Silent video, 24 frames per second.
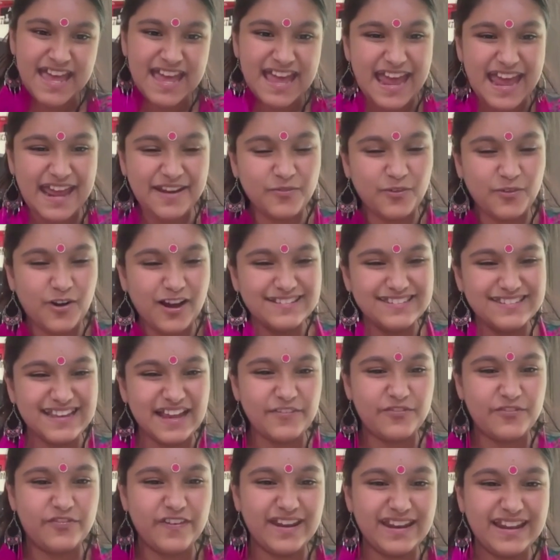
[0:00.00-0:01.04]
And once
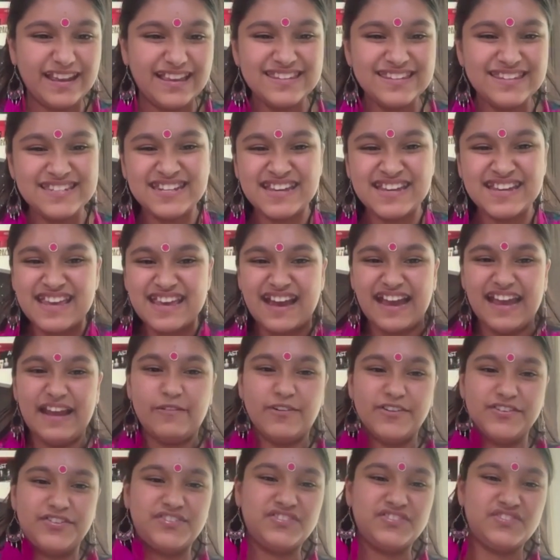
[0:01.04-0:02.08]
I finished, it
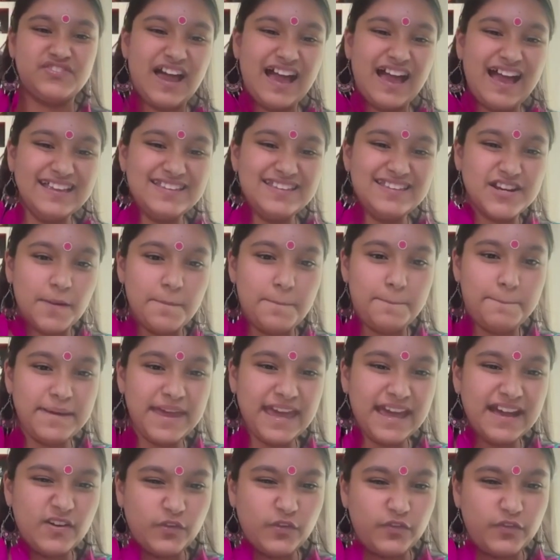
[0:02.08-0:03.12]
was such a
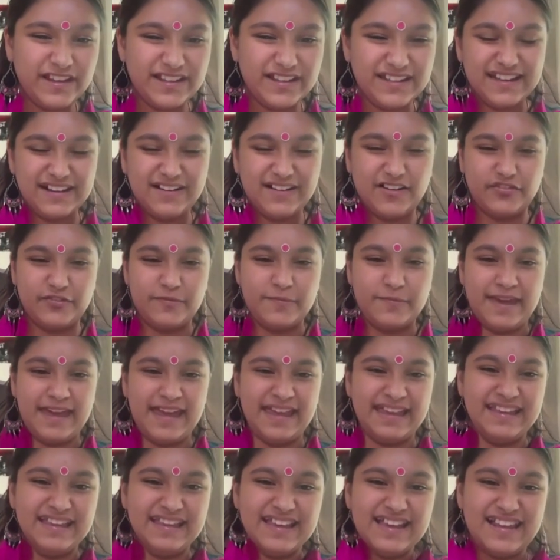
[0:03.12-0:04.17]
big feeling of
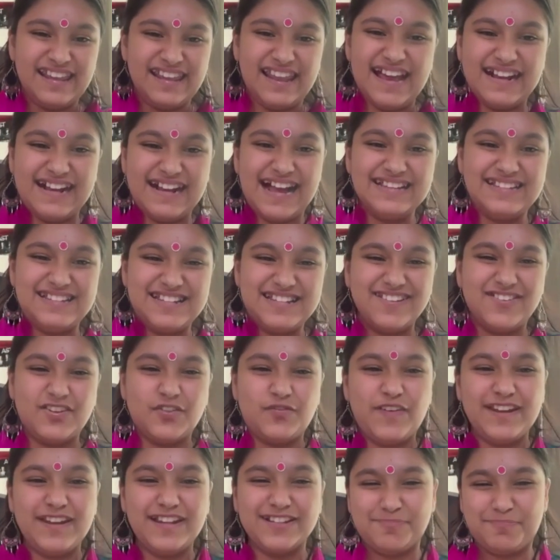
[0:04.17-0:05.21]
me, like I just
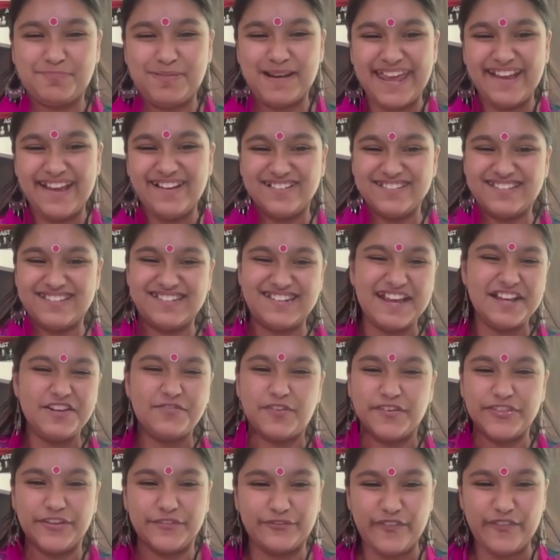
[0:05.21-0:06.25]
finished playing on stage
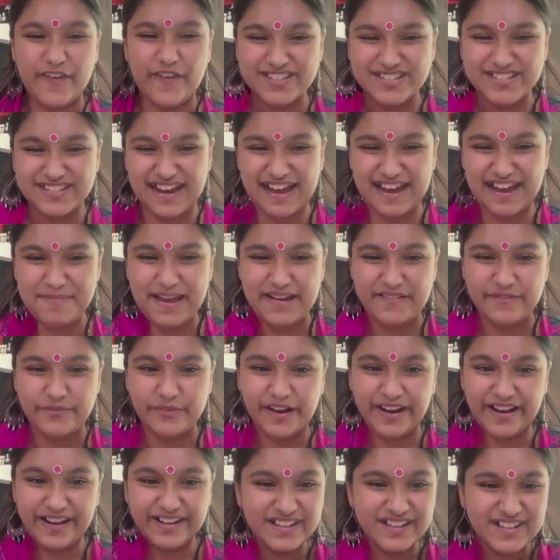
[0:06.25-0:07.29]
for the first time ever.